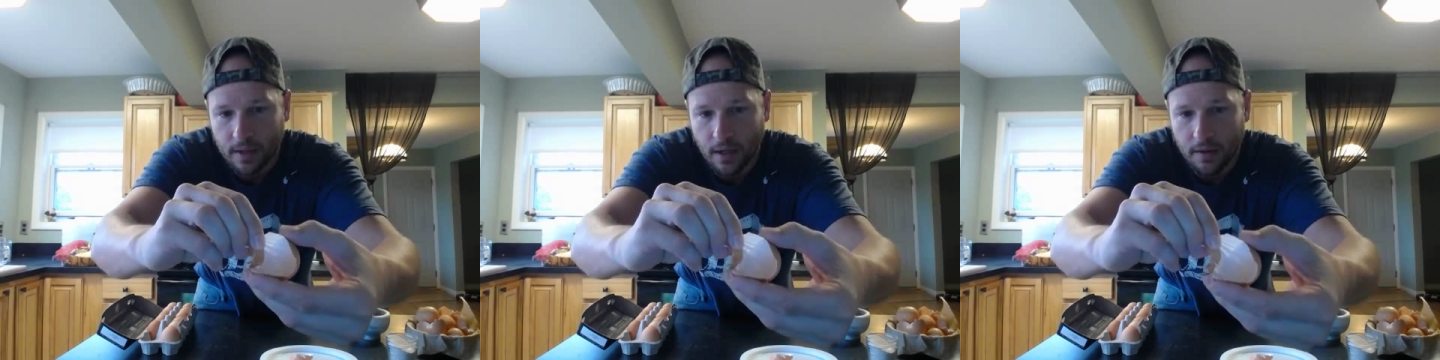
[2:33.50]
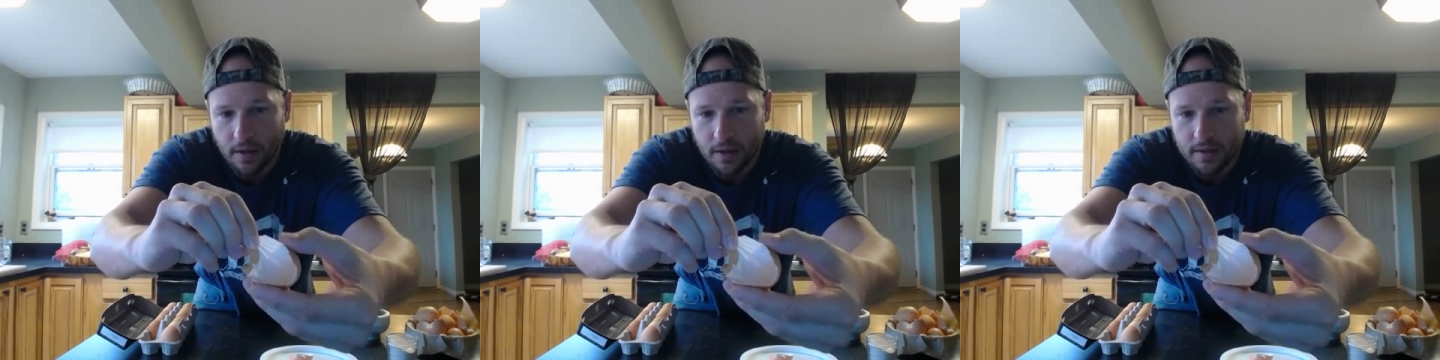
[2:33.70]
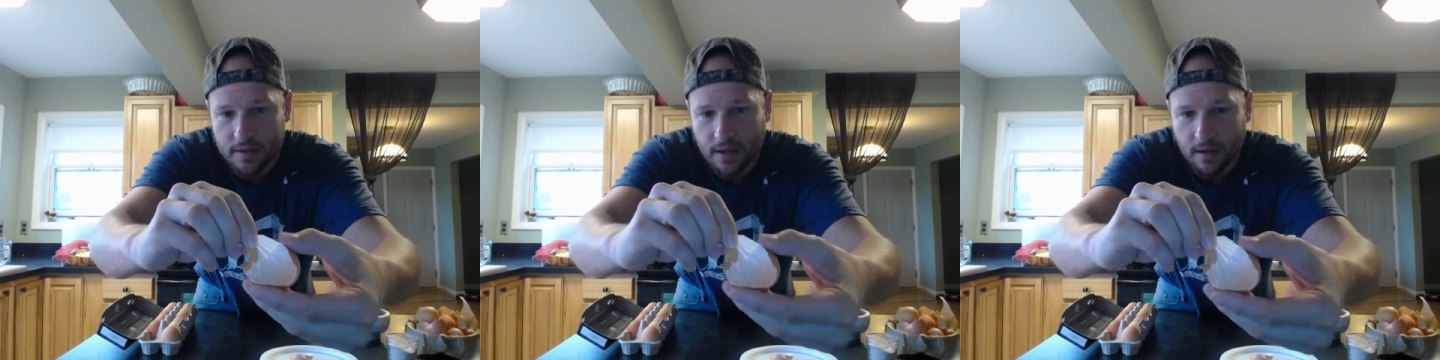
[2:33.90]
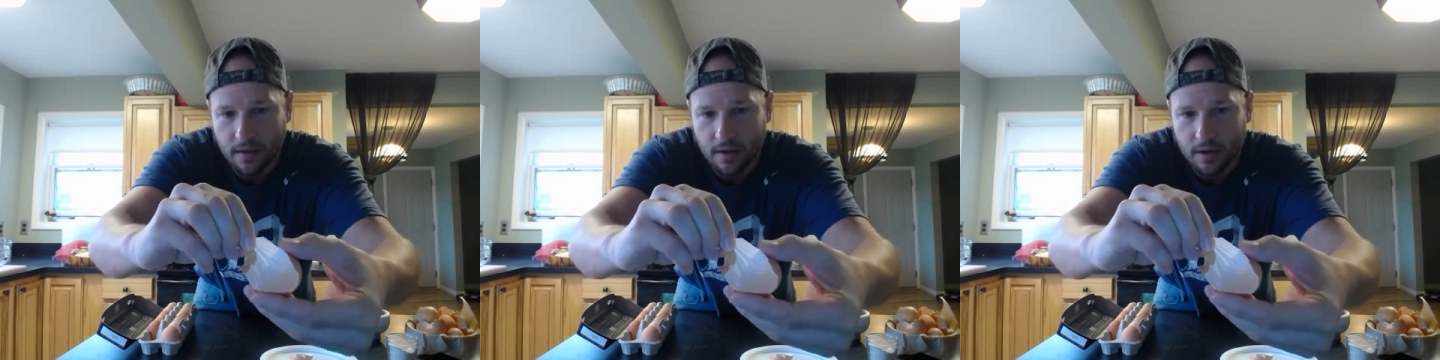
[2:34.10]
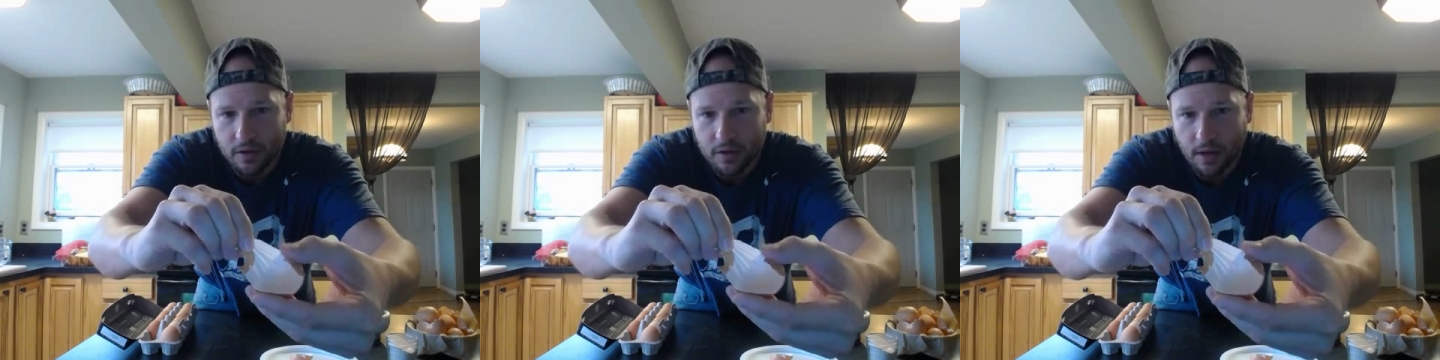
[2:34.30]
On the inside of
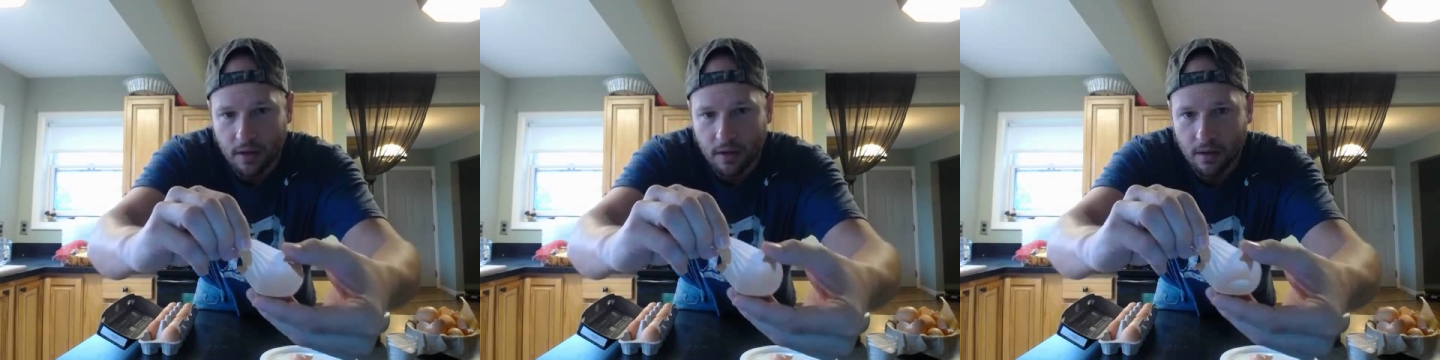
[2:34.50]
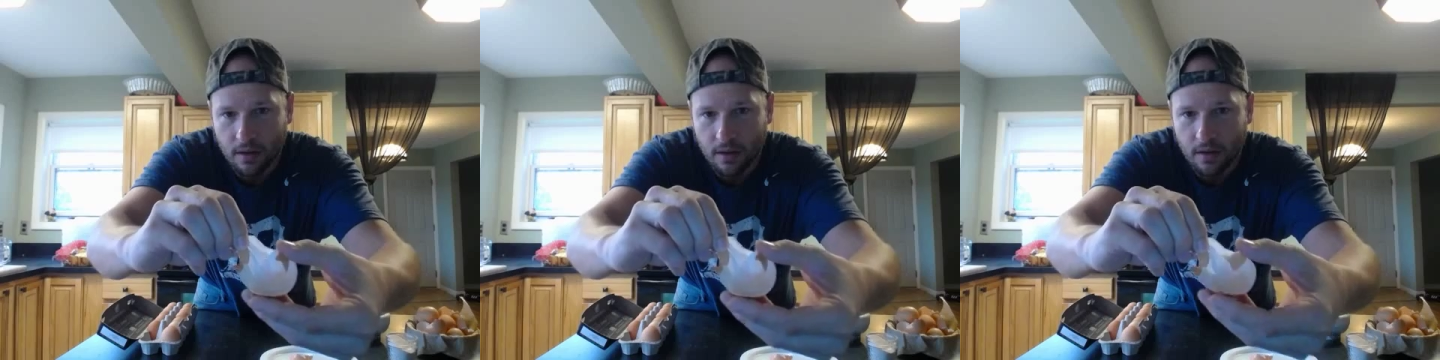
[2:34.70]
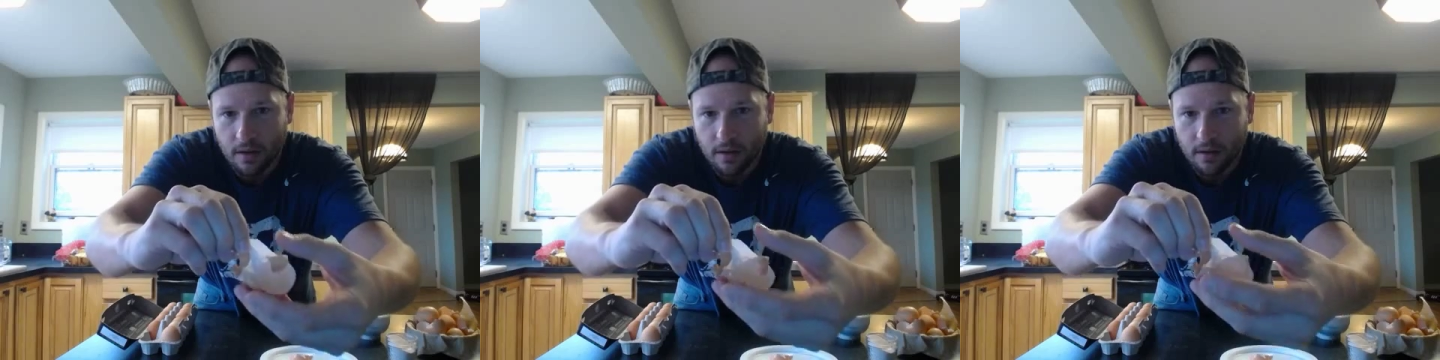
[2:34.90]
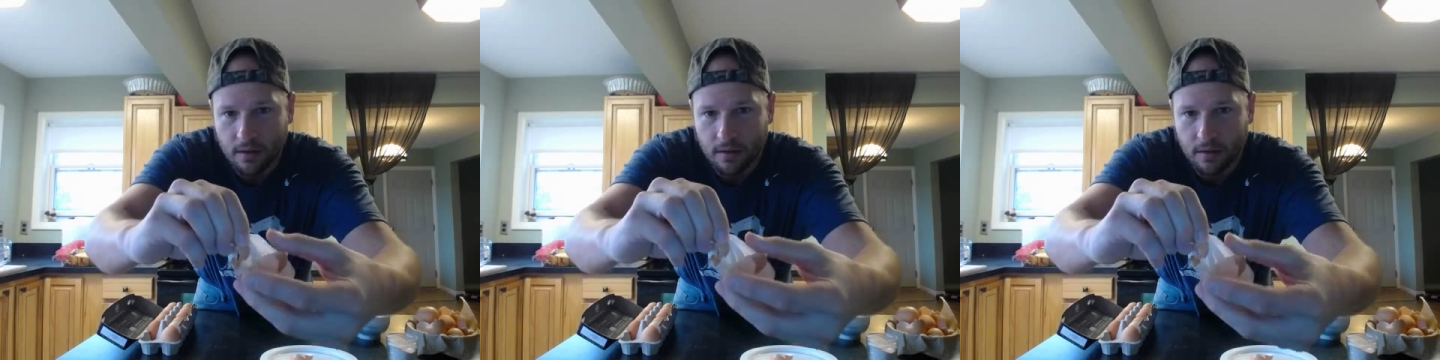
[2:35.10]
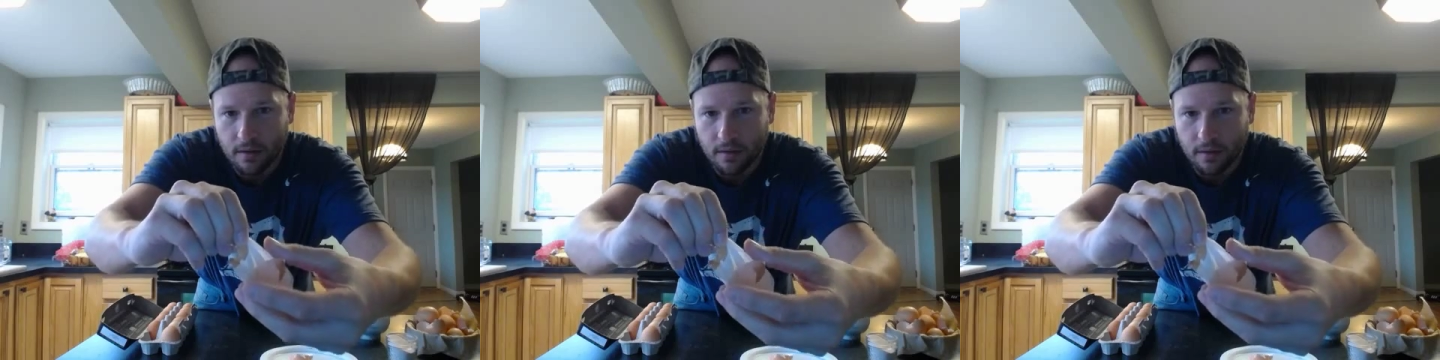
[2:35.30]
the eggshell,
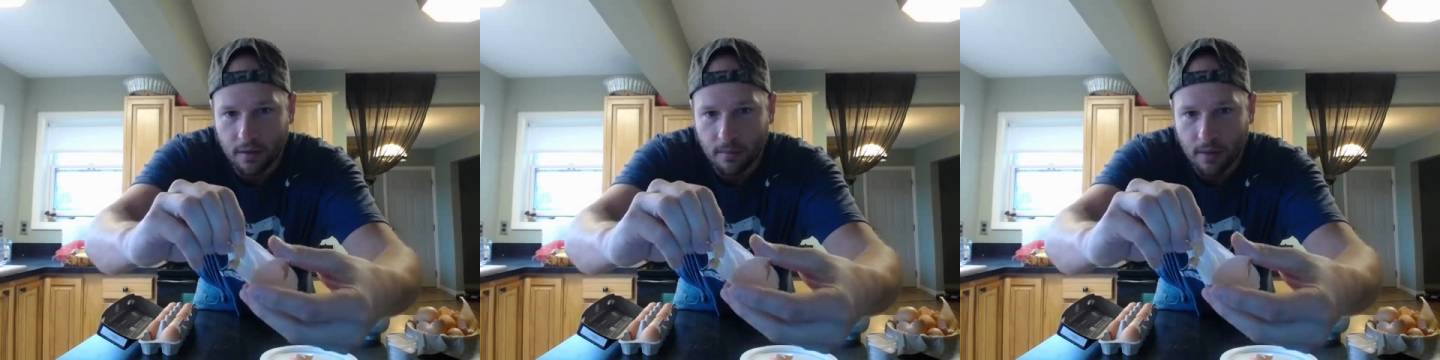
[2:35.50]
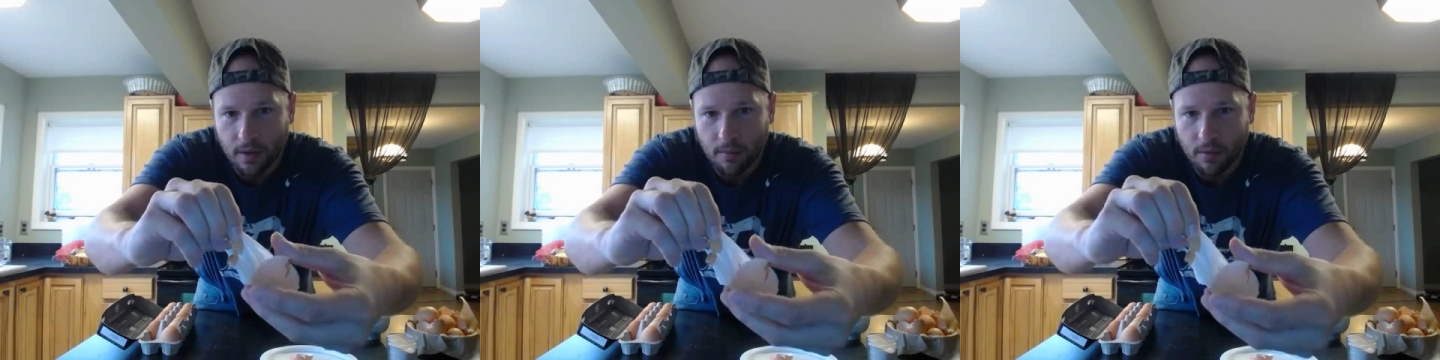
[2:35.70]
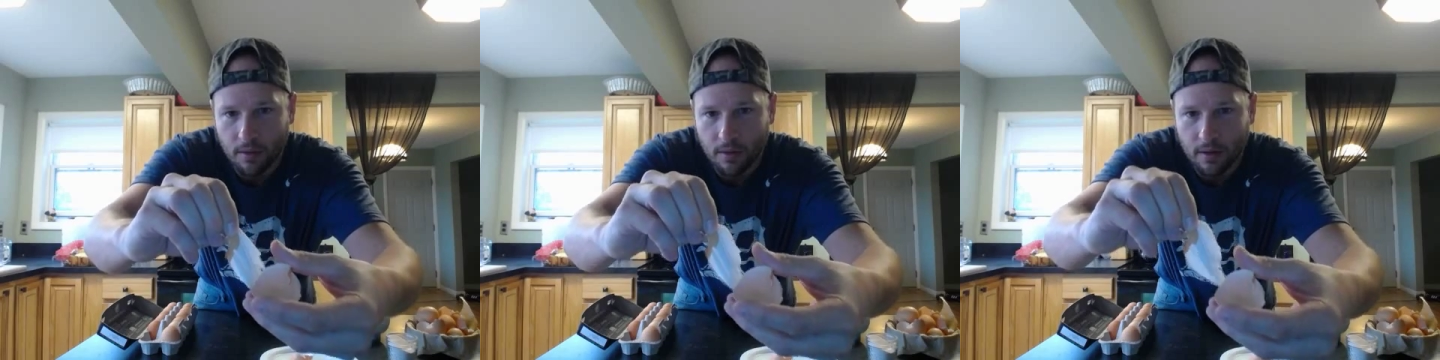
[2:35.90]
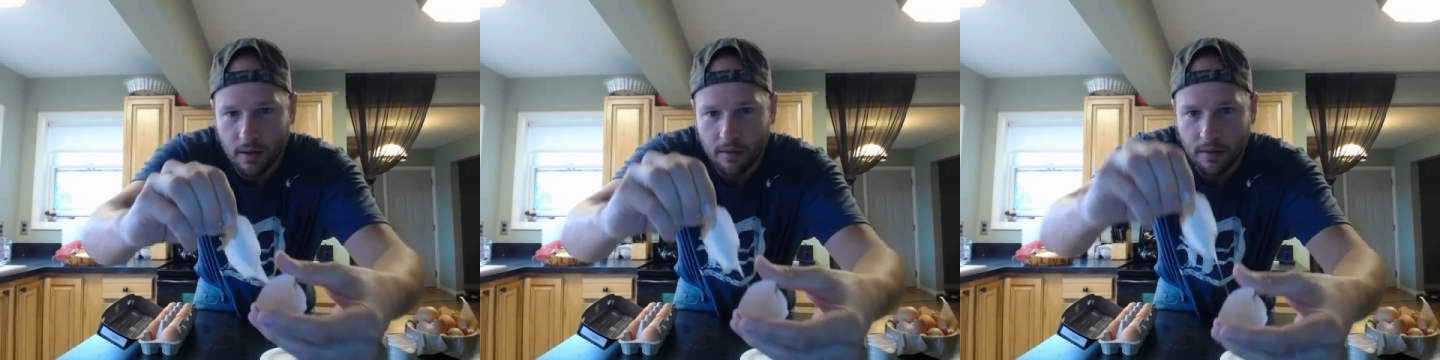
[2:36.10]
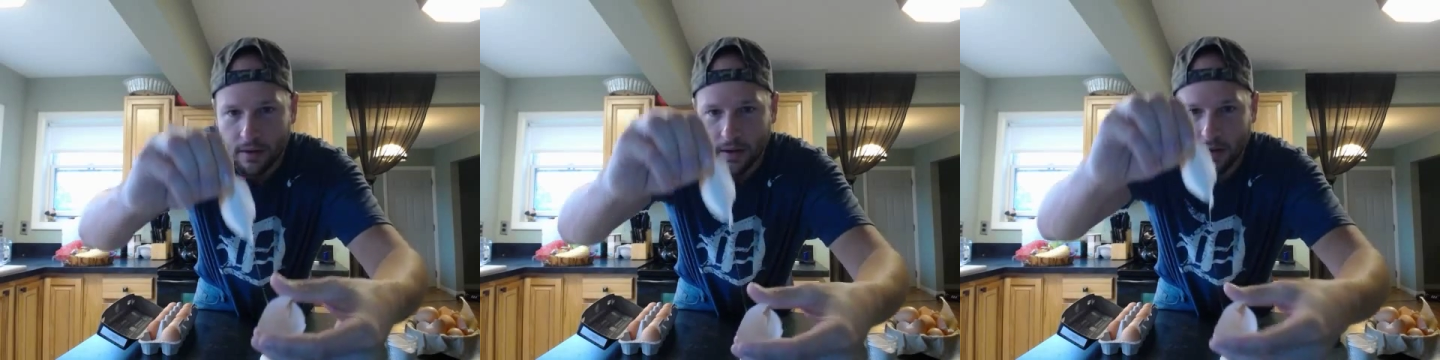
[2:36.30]
you can see I'm kind of pulling
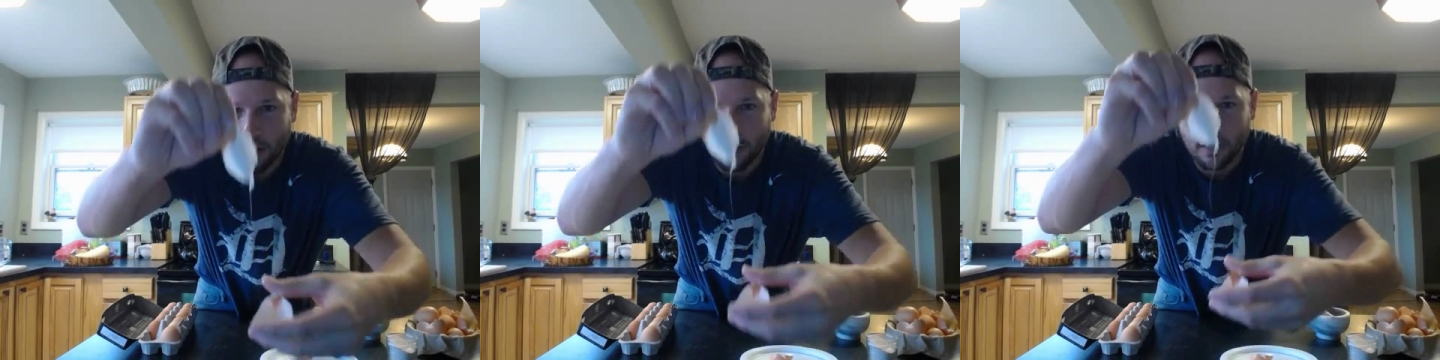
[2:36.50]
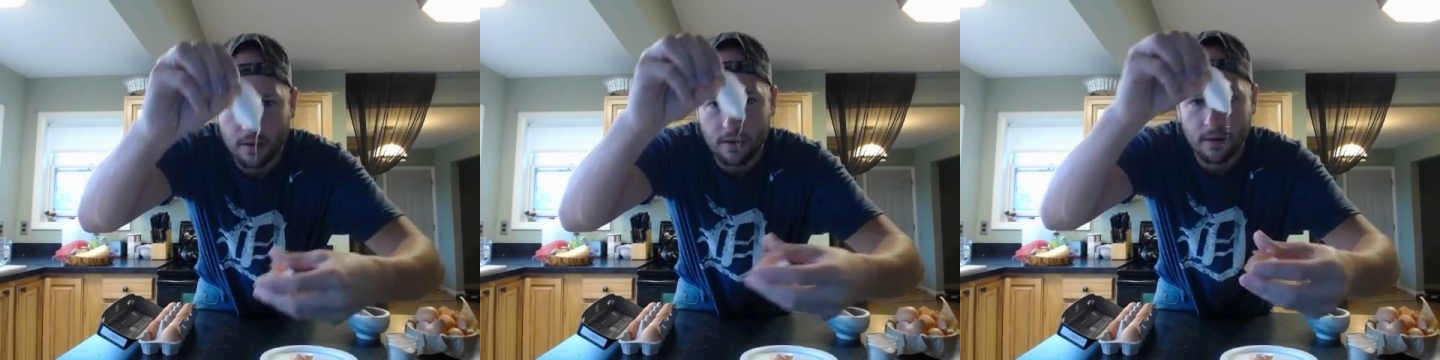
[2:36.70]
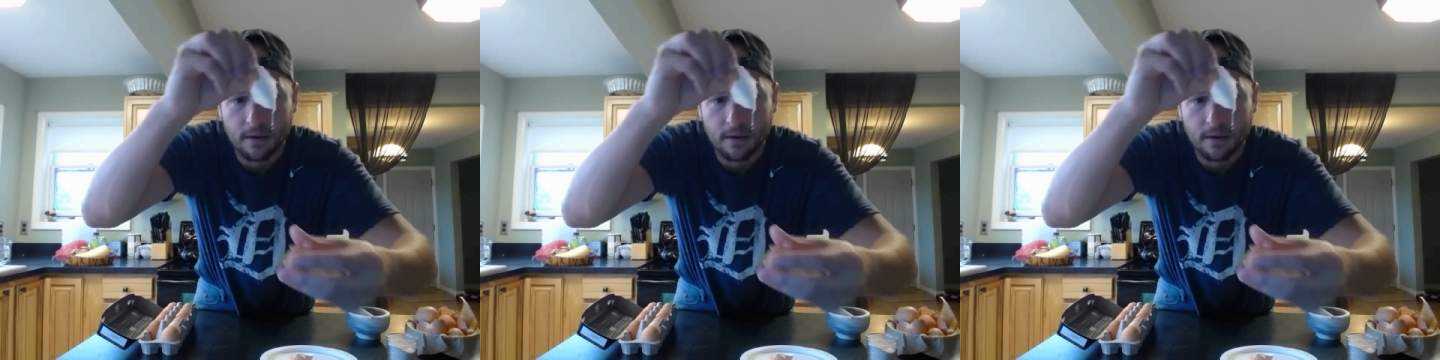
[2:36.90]
out right now,